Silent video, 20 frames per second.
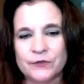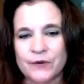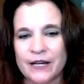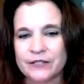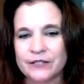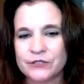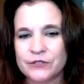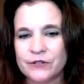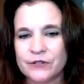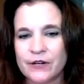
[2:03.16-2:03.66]

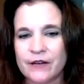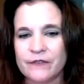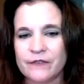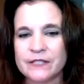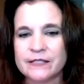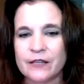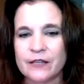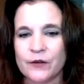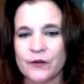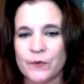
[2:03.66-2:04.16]
Director
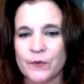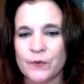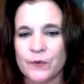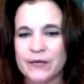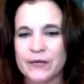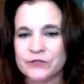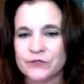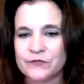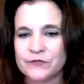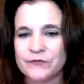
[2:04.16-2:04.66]
of the
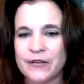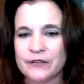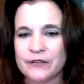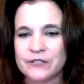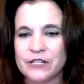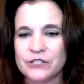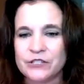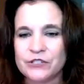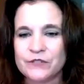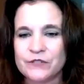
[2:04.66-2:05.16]
Southwestern
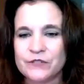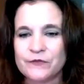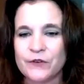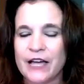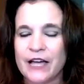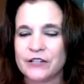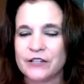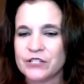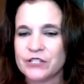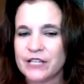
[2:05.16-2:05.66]
Foundation
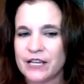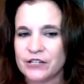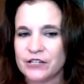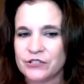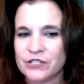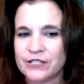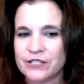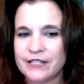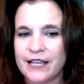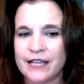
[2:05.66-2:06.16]
for
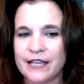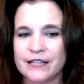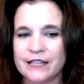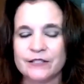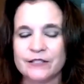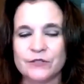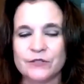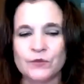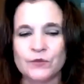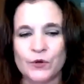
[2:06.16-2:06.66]
Education and
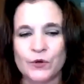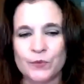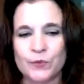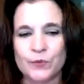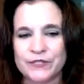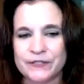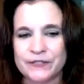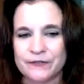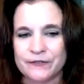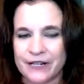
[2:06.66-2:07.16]
Historical
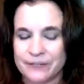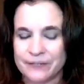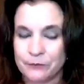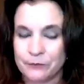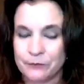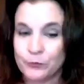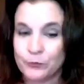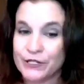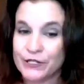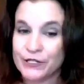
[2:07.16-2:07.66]

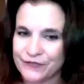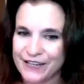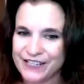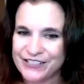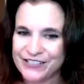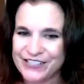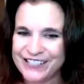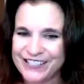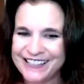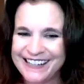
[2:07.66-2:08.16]

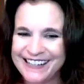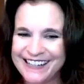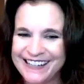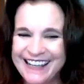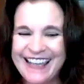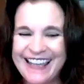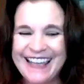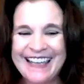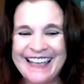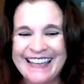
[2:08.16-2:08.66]
Preservation,
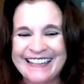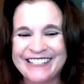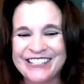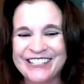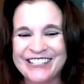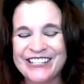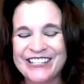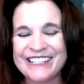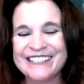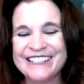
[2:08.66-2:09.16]
and
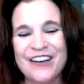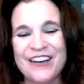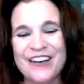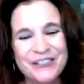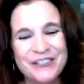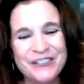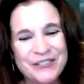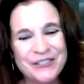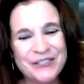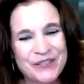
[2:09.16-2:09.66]
she is
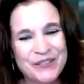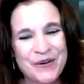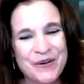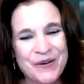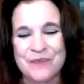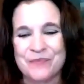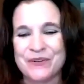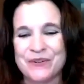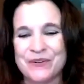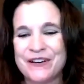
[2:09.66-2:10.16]
also a
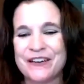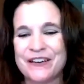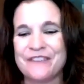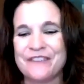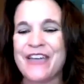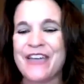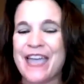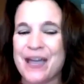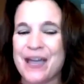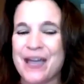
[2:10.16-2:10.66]
member
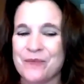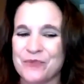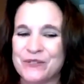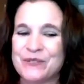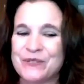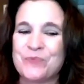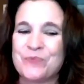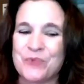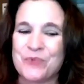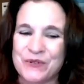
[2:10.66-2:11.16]
of
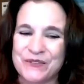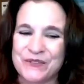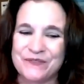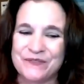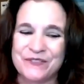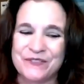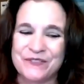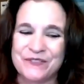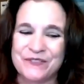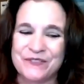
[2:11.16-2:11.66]
Amerind's Board
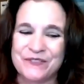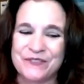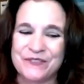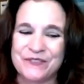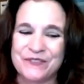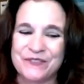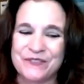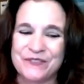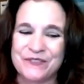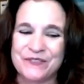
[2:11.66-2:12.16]
of
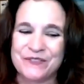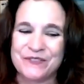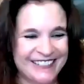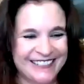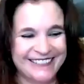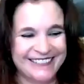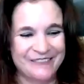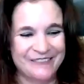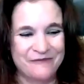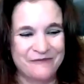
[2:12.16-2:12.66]

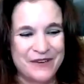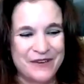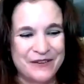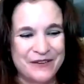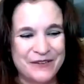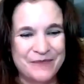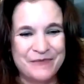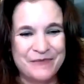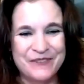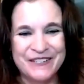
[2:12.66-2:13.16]
Directors.
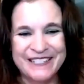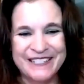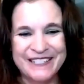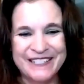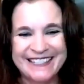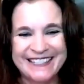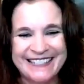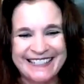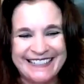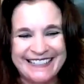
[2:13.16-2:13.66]
Welcome,
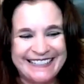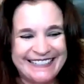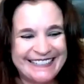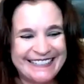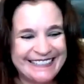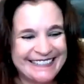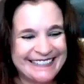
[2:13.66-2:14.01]
Christine.